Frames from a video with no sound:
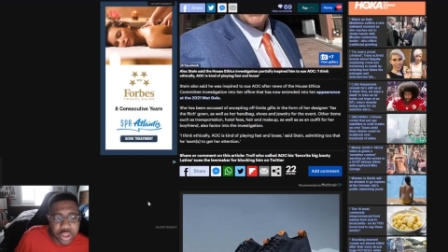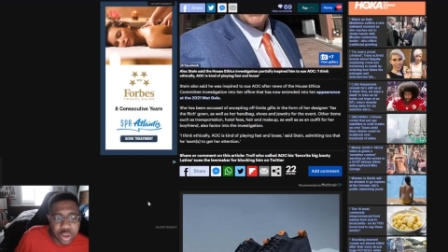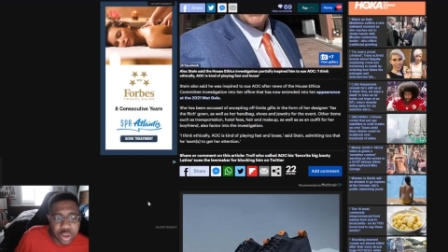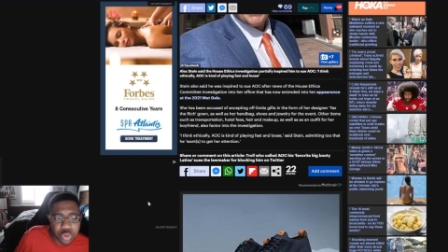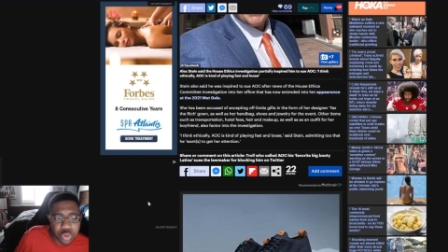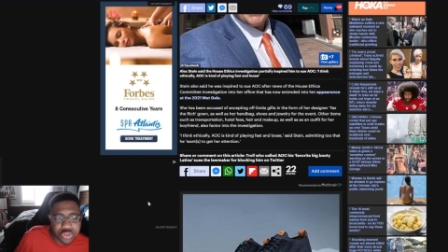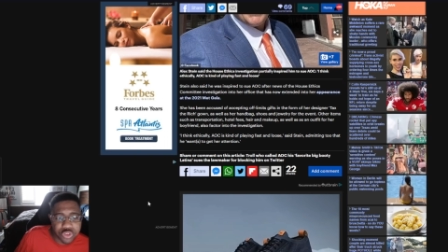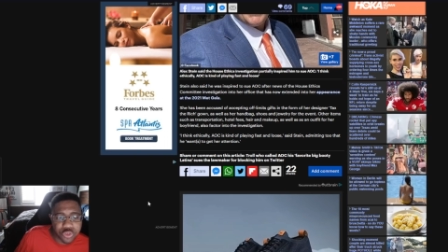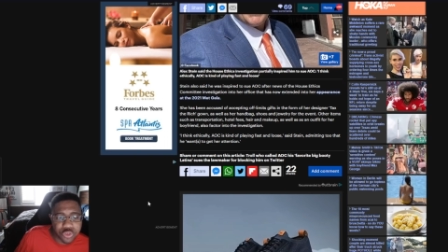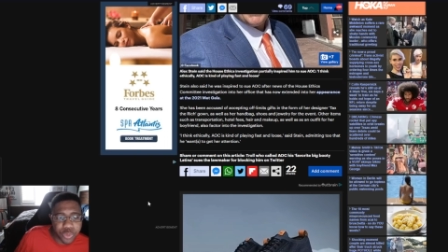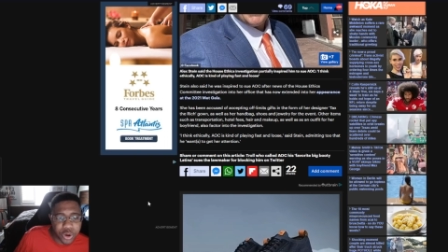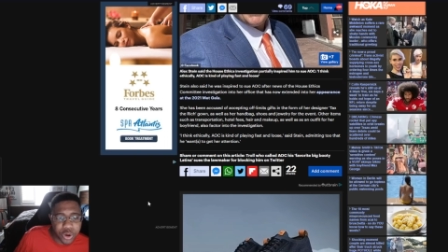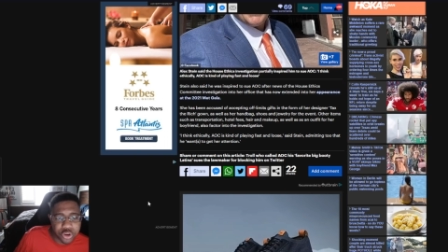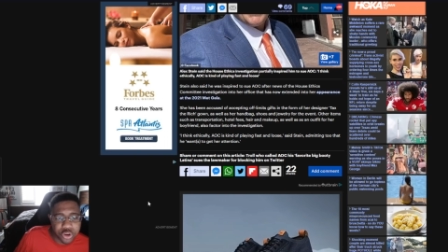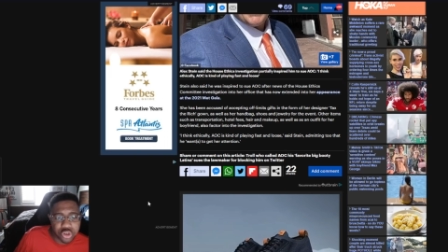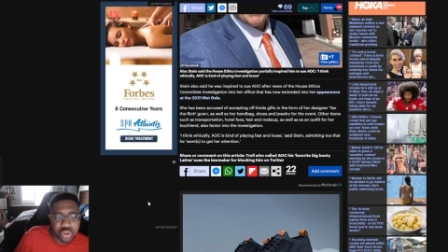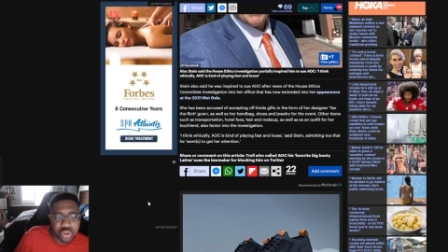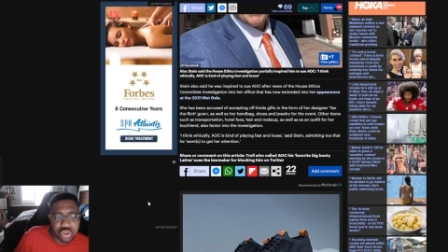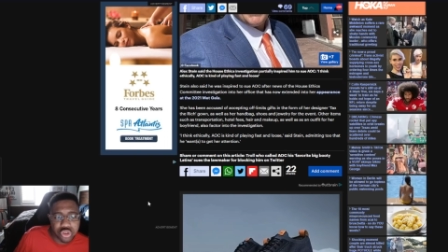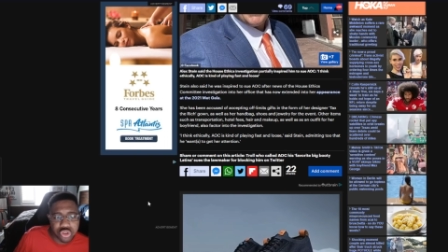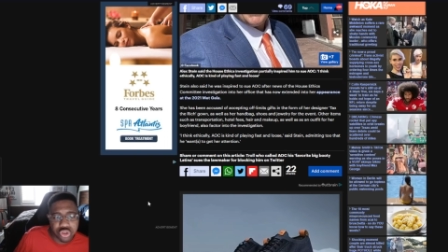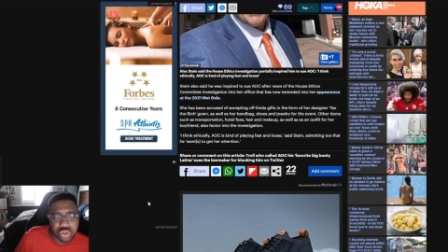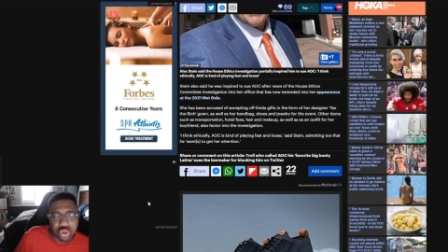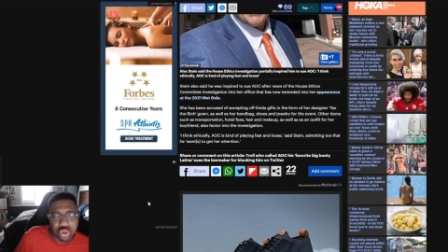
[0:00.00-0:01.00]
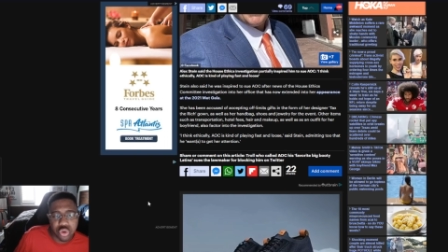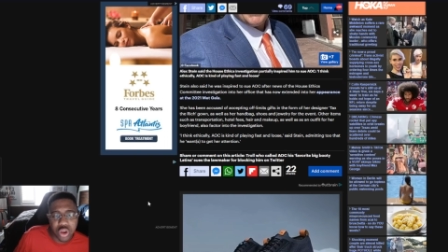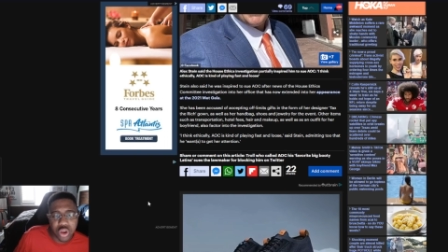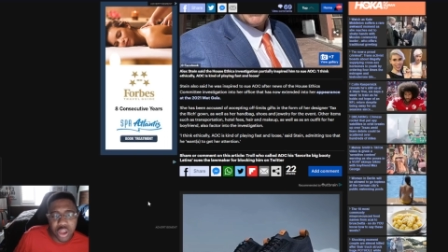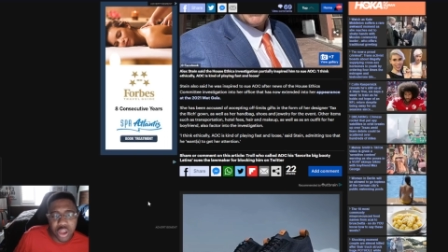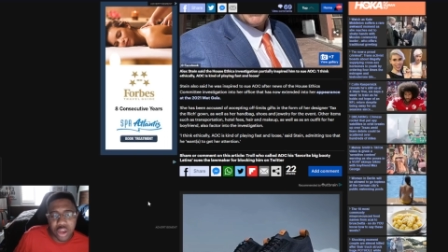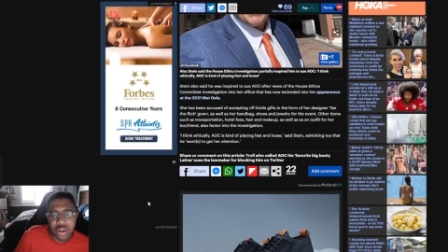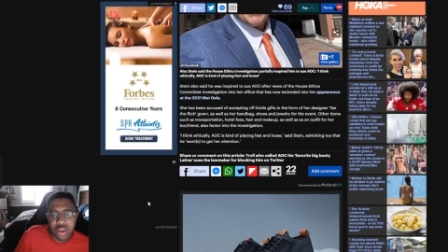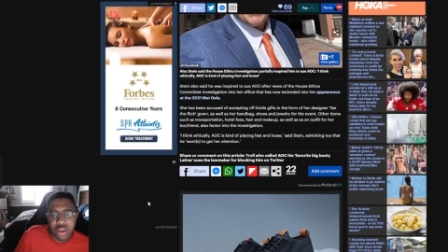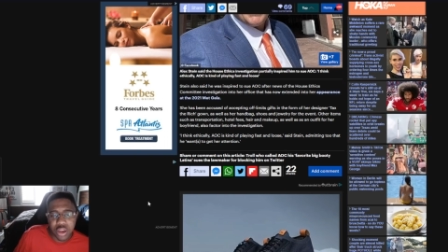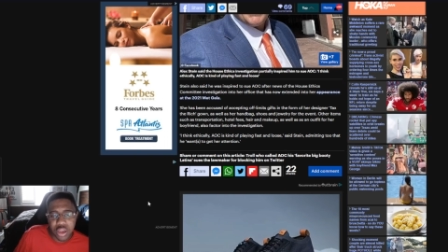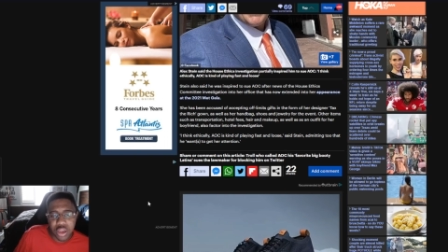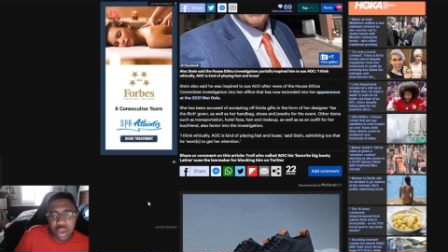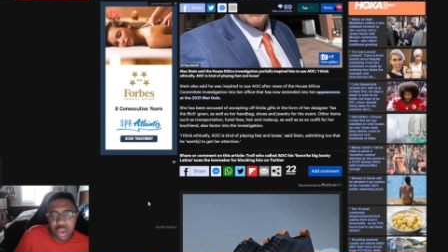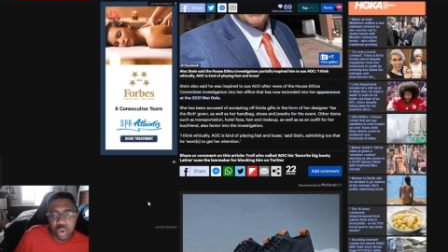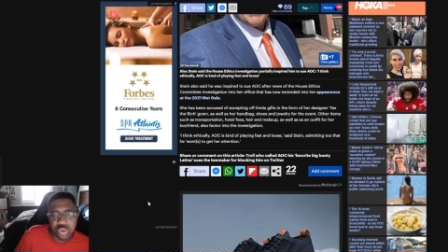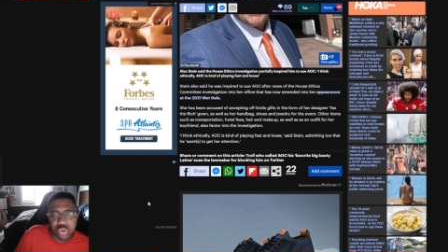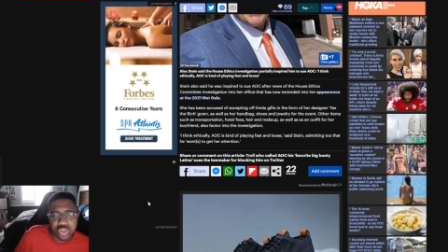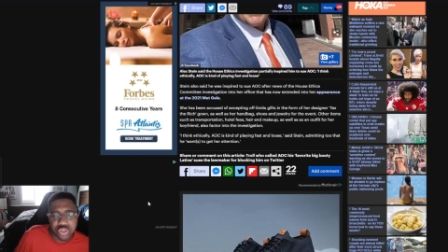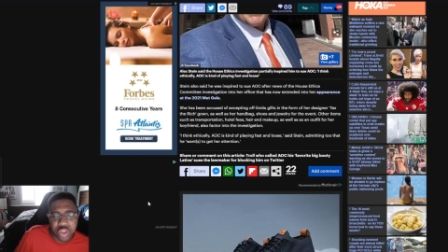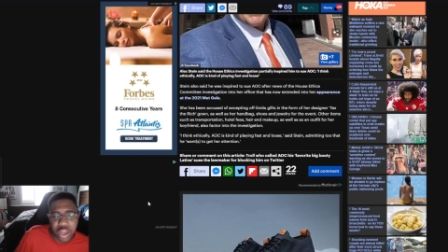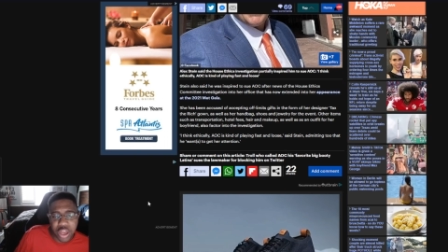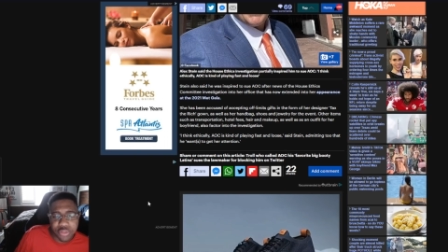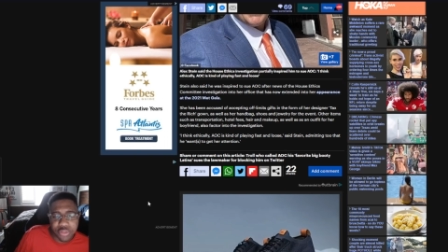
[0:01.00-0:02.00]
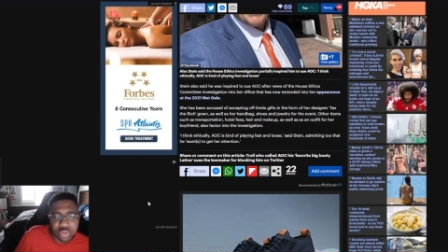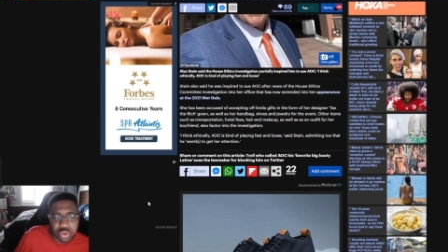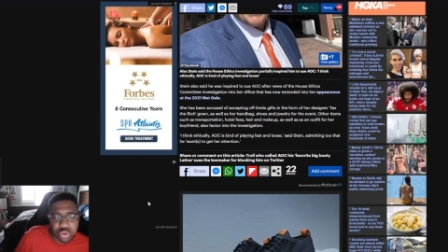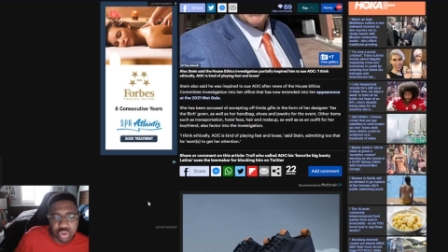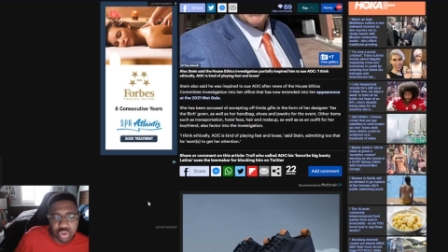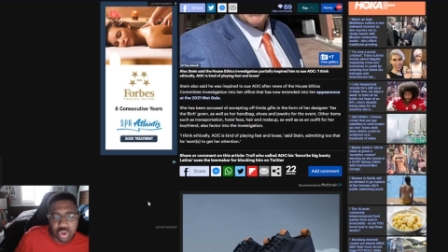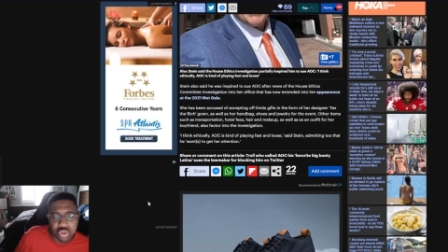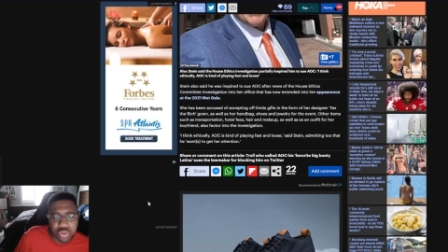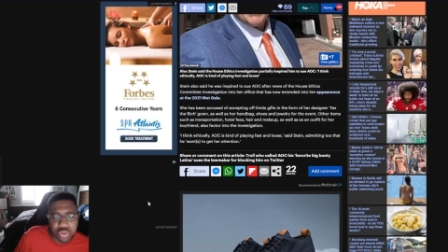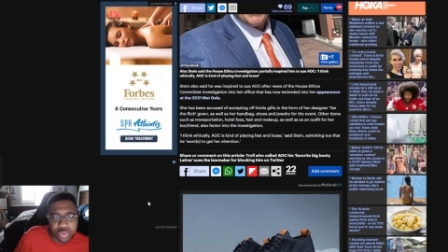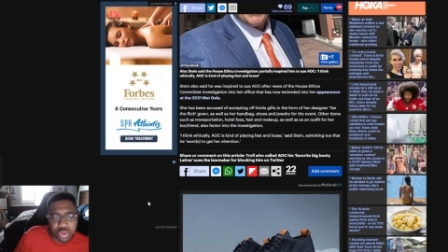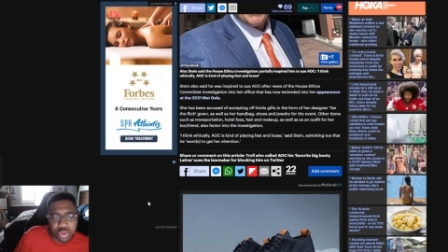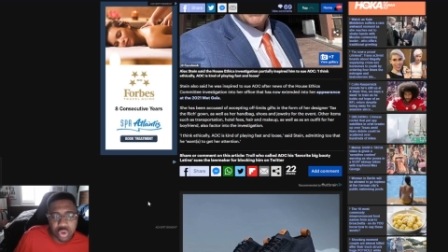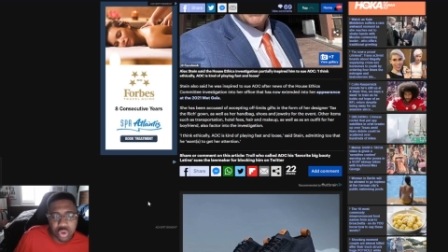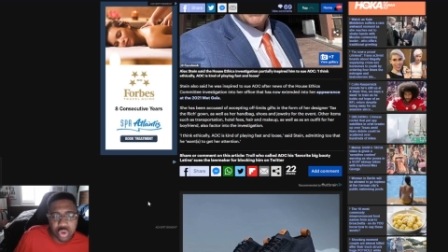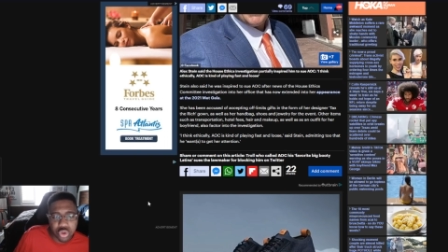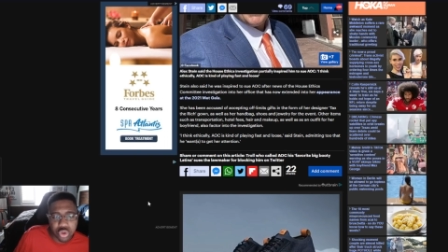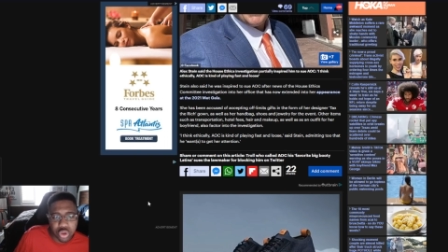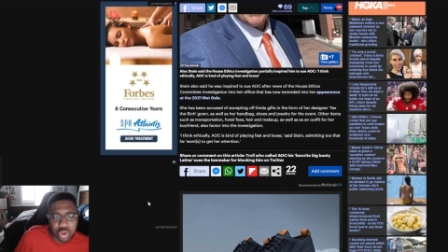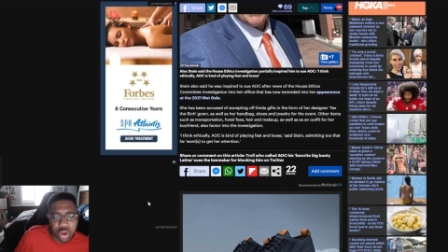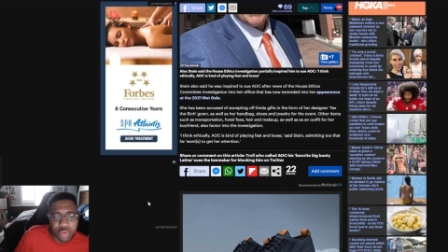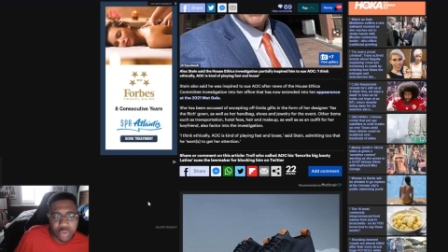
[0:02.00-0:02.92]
he was inspired to sue AOC after news of the